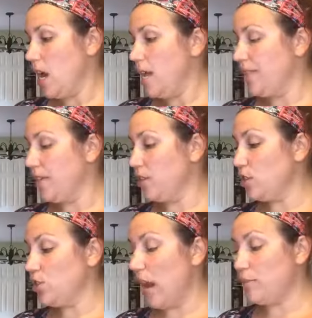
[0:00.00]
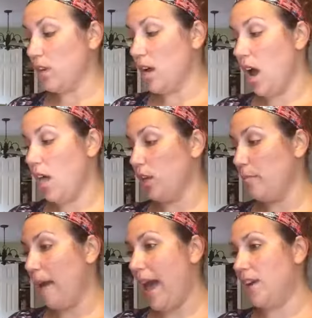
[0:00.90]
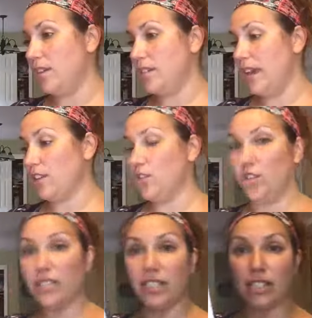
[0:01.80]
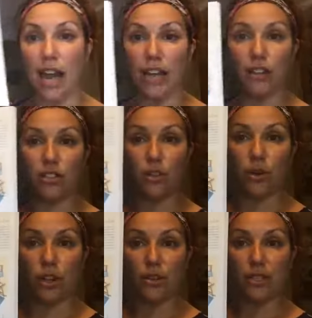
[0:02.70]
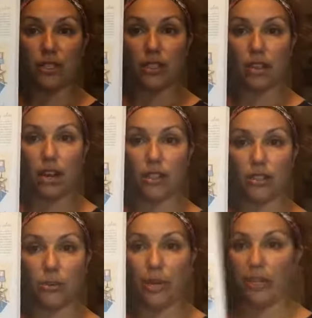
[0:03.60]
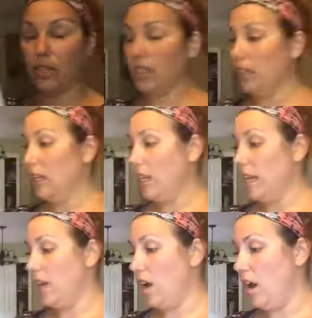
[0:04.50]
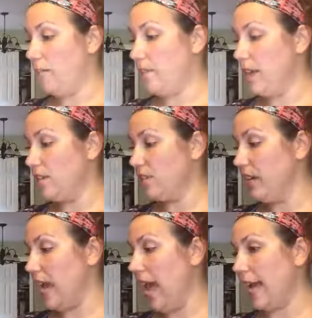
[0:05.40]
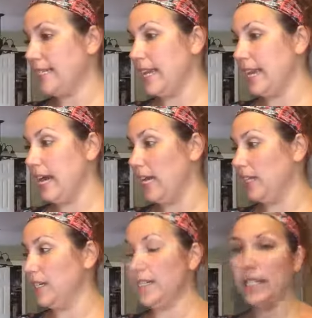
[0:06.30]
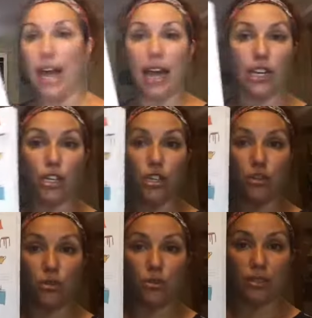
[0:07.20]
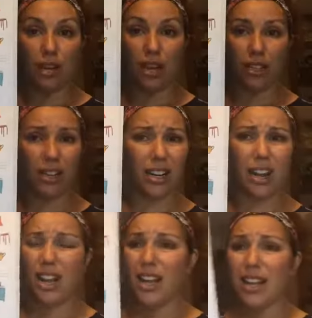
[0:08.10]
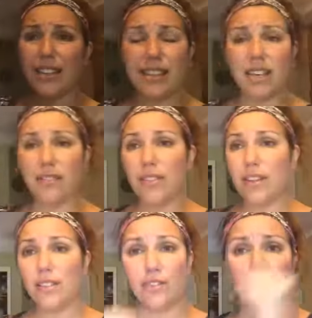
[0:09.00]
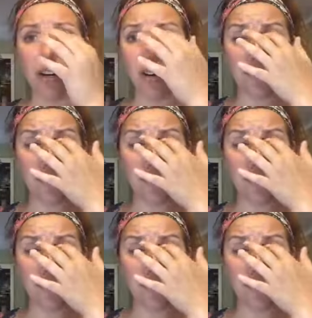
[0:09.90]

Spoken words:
Then there's a chapter on color, pattern, texture, and style. So it goes into the color wheel and complementary and accent colors and how to use color. Think of this for,